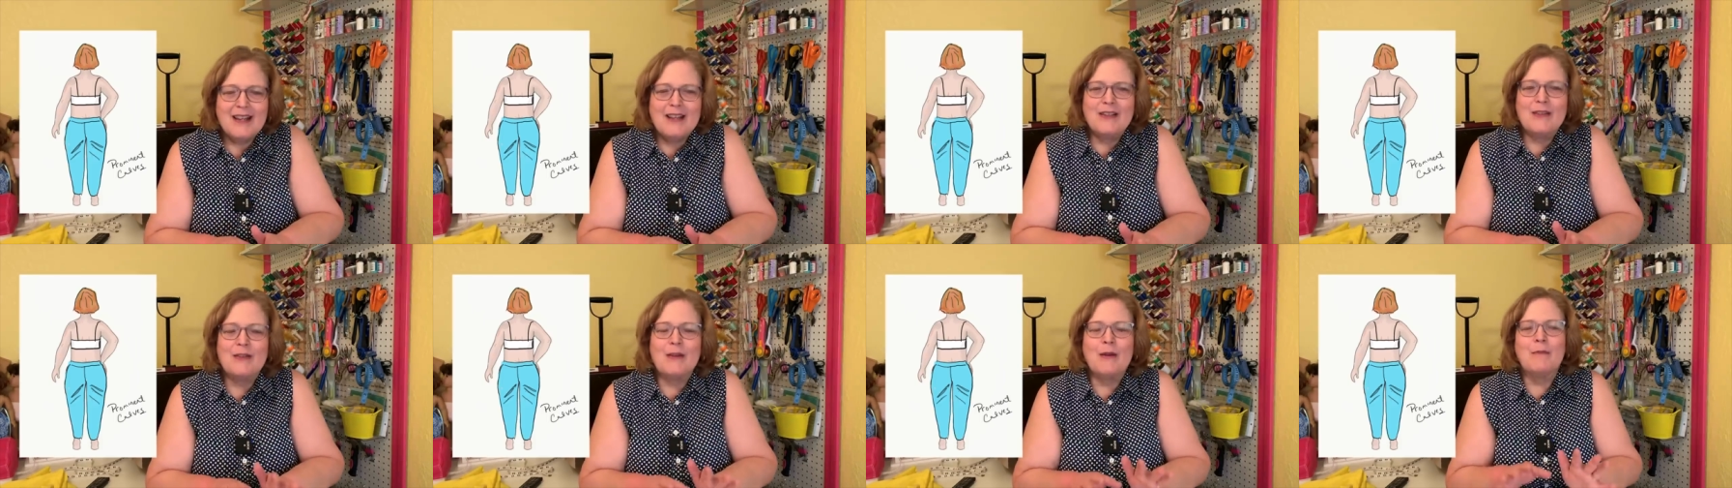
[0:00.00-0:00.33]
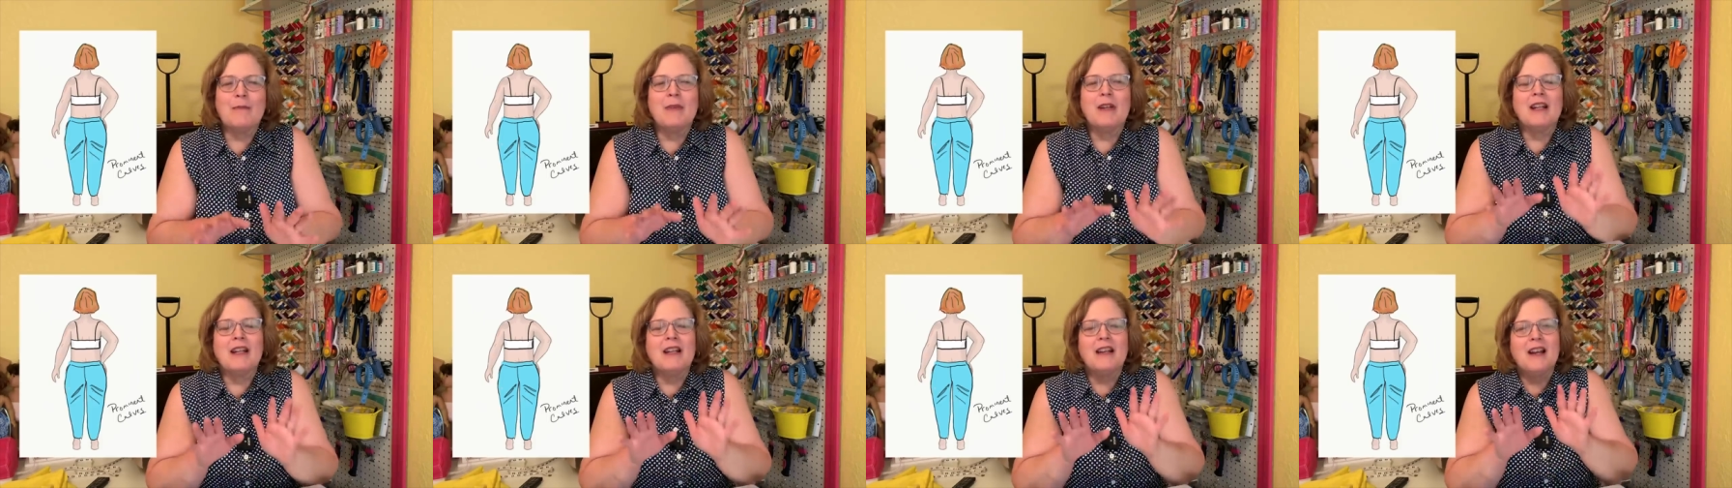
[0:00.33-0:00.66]
So
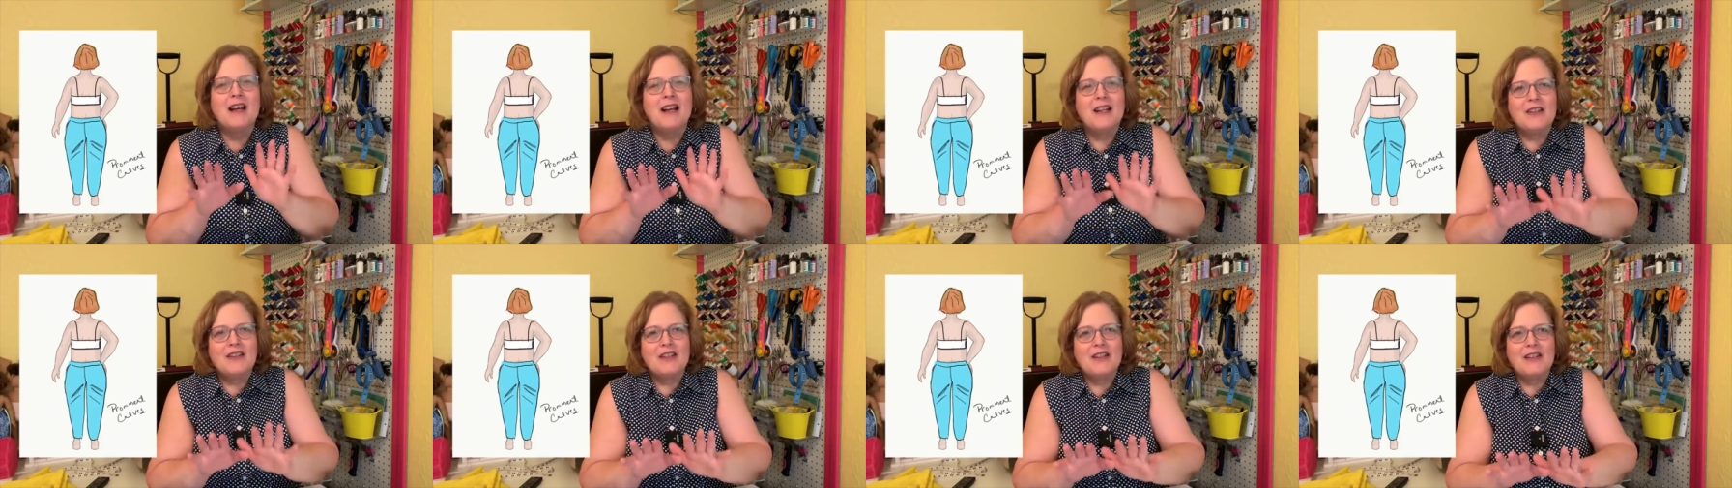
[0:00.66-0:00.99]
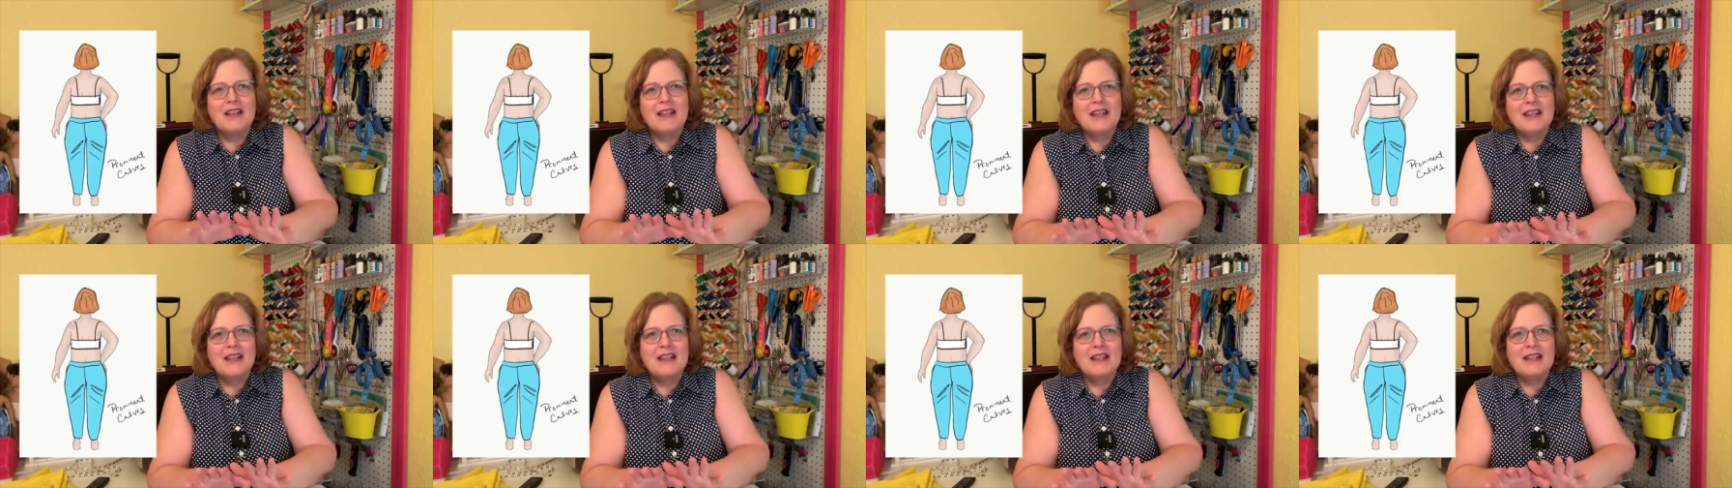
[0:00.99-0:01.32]
I'm going to cut
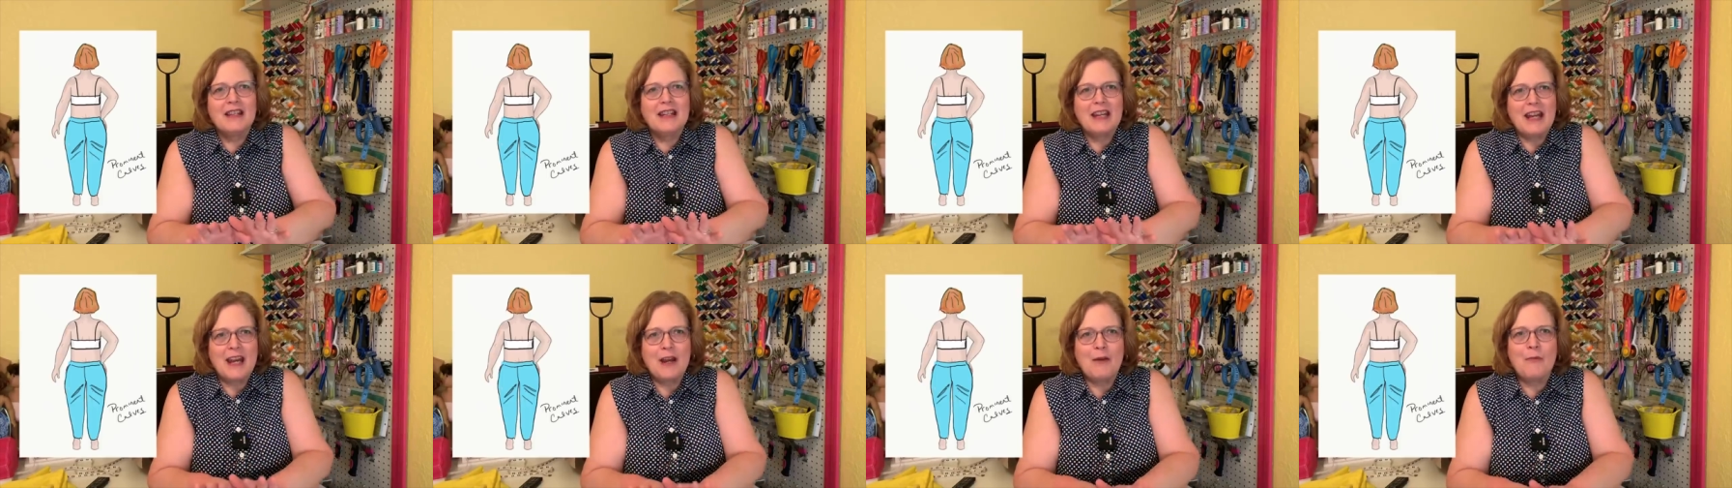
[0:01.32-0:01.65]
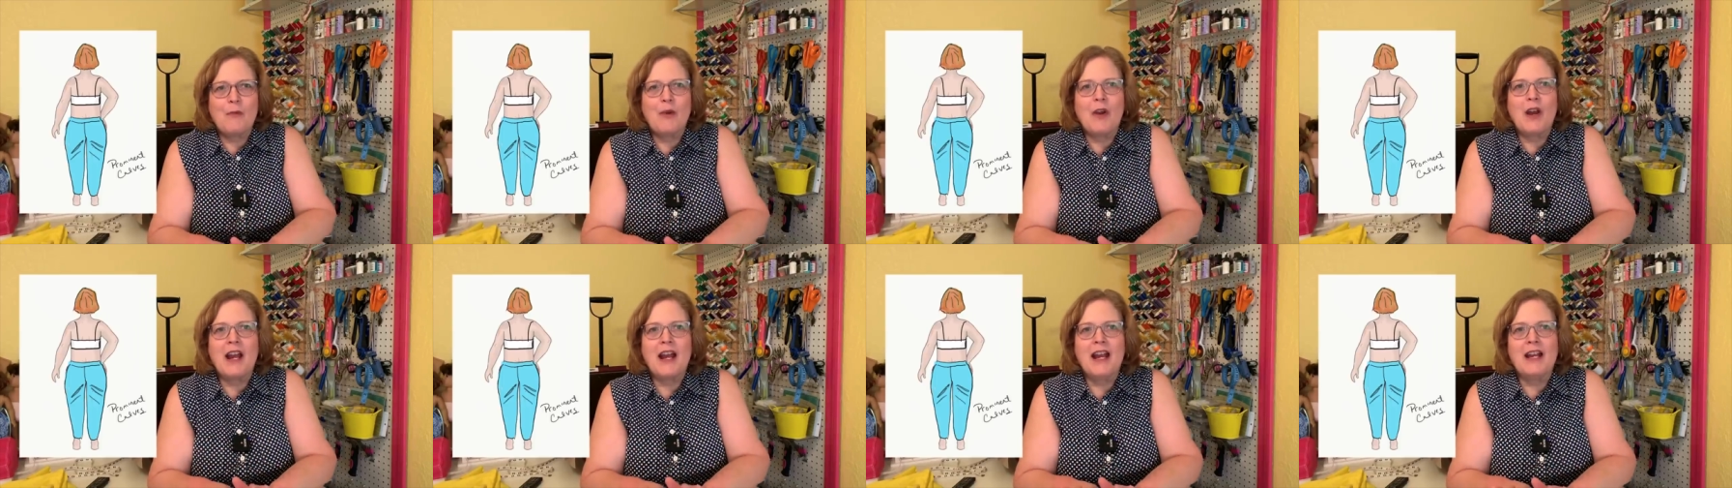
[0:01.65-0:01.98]
to the
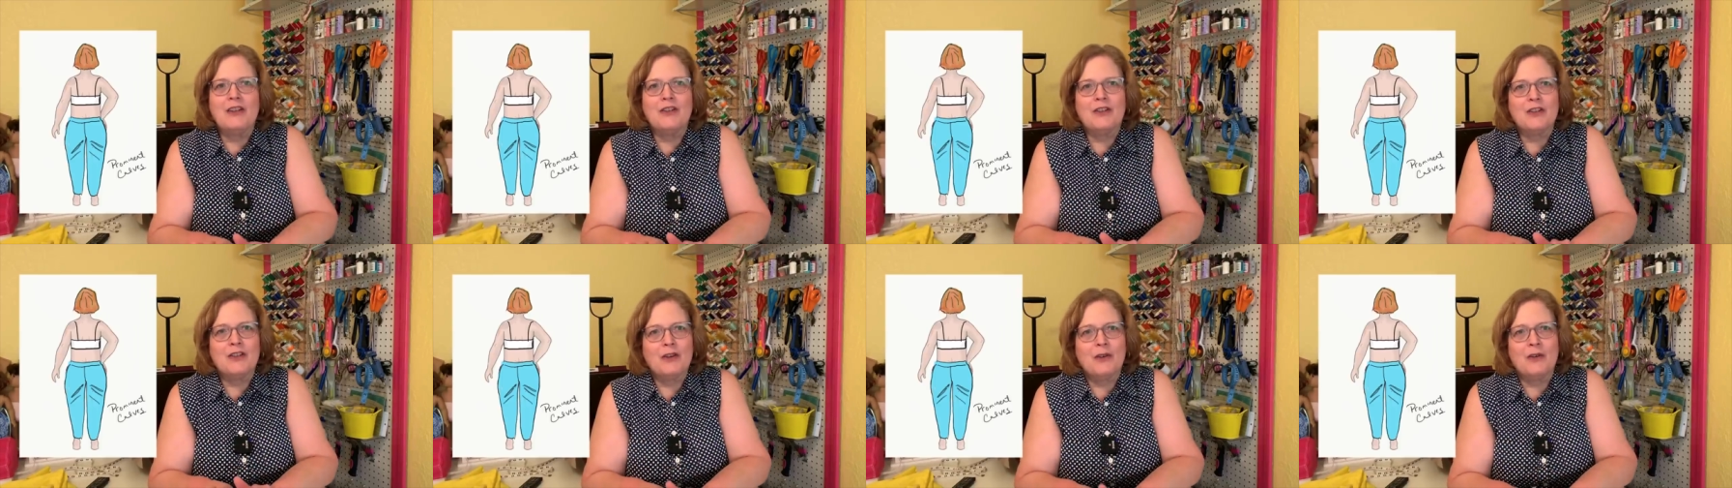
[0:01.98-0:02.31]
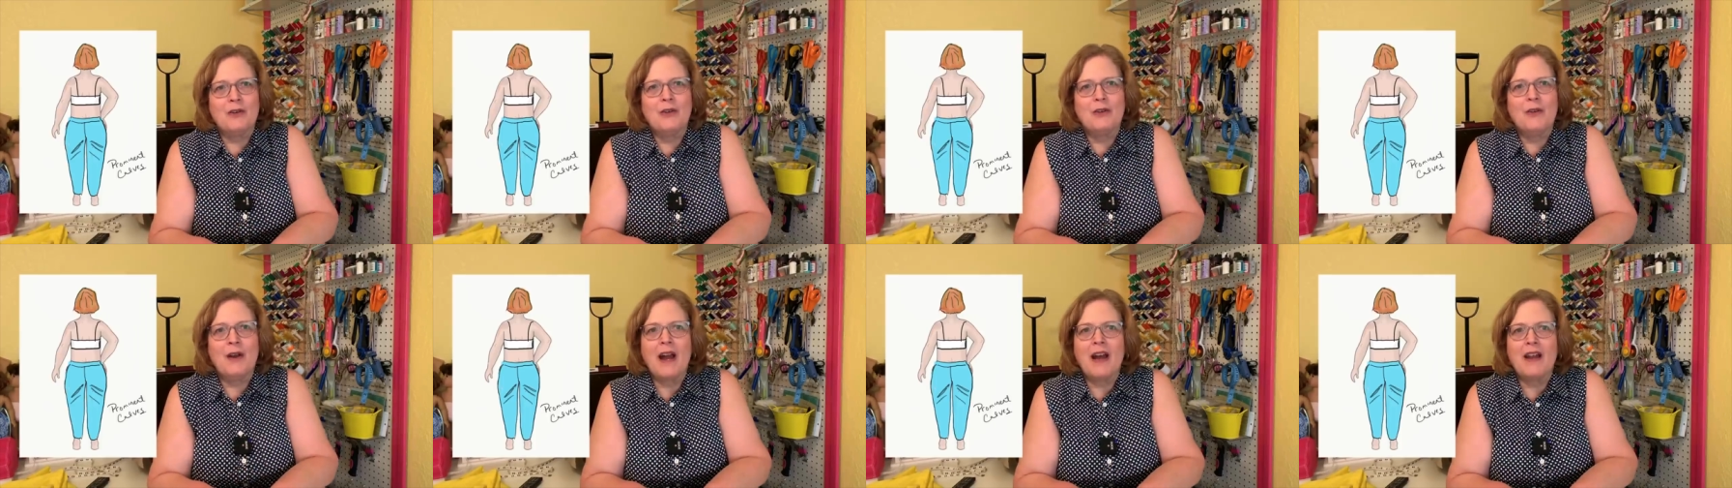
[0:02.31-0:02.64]
camera and
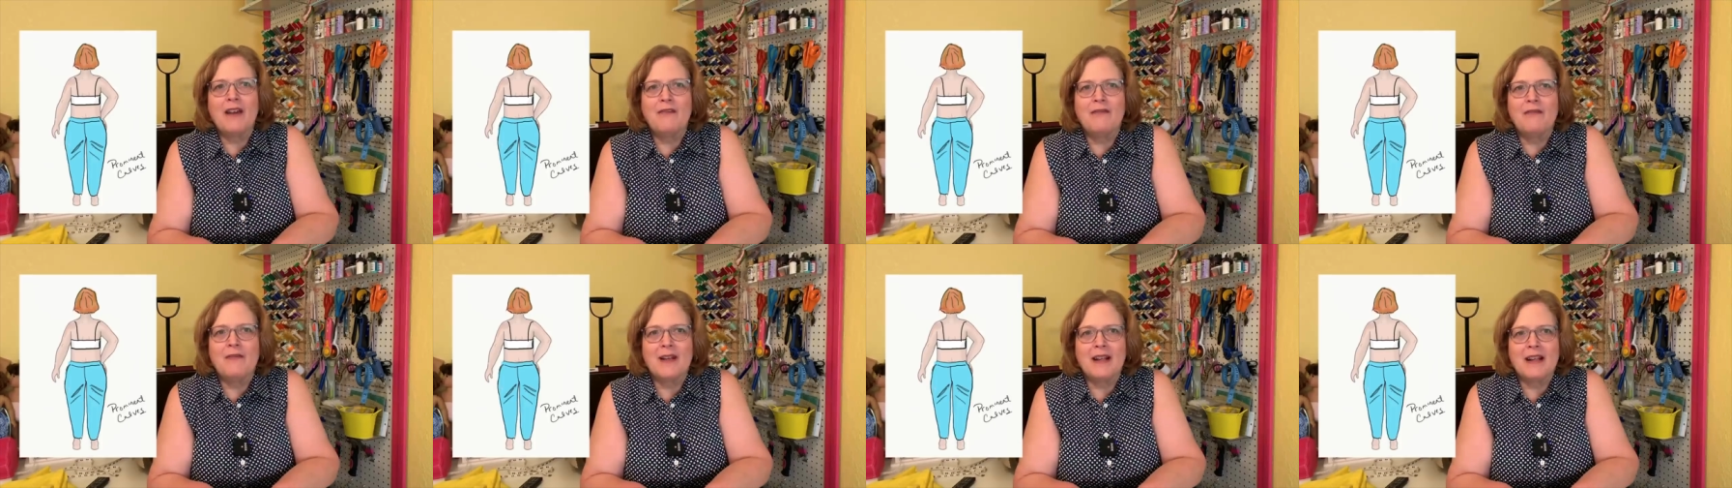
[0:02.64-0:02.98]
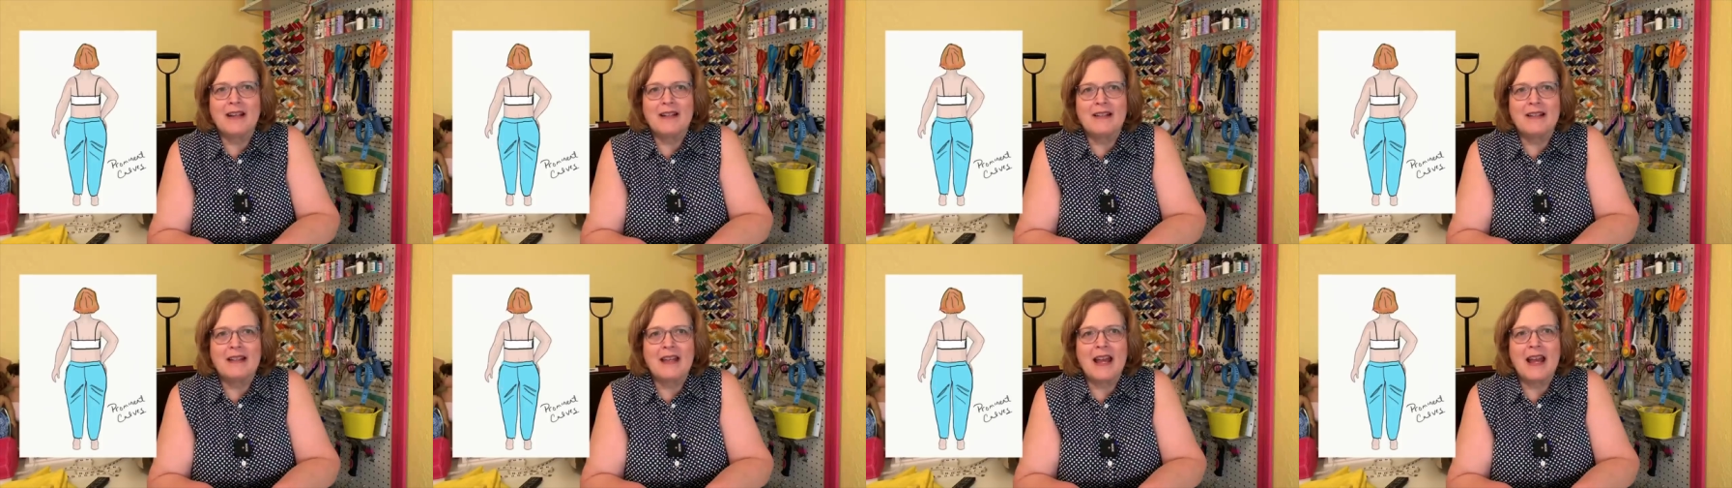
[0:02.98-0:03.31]
show you how to
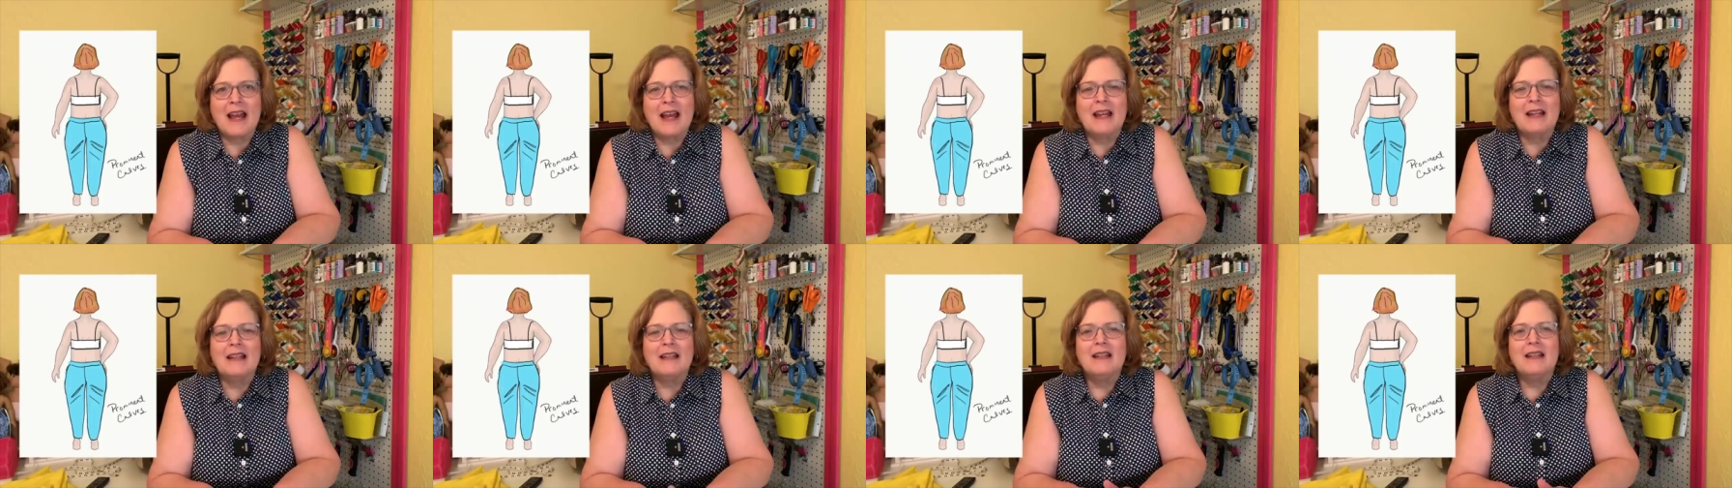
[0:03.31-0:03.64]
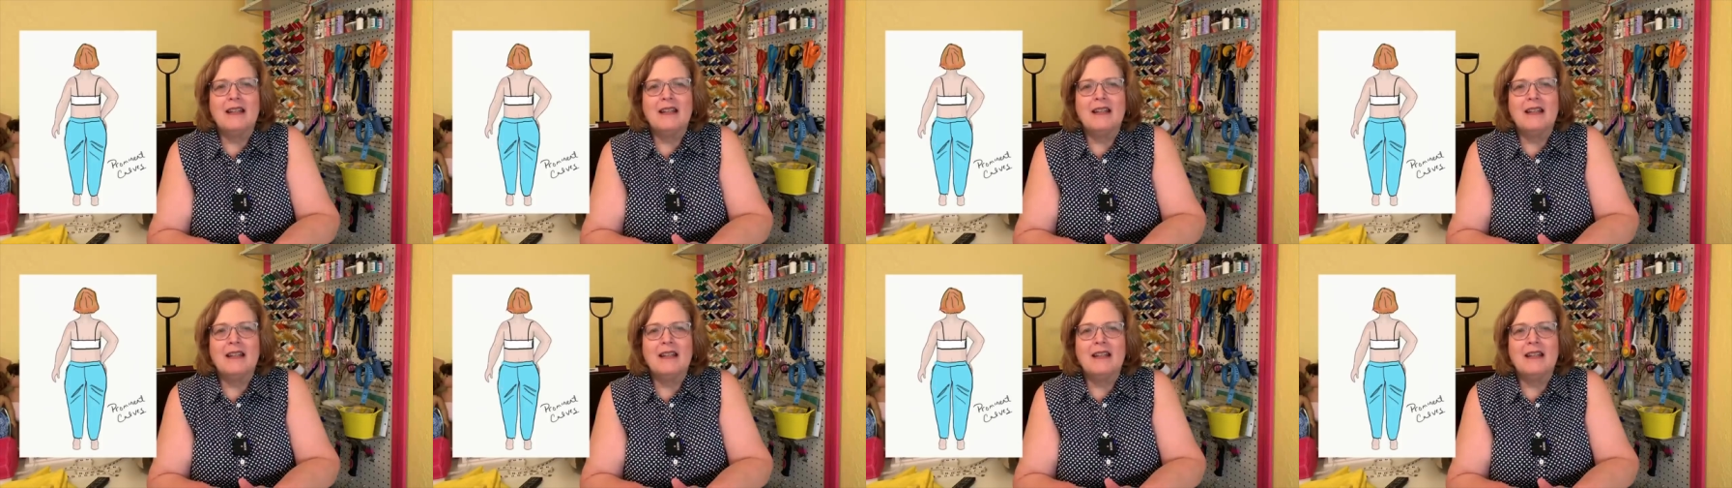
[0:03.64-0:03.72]
fix that,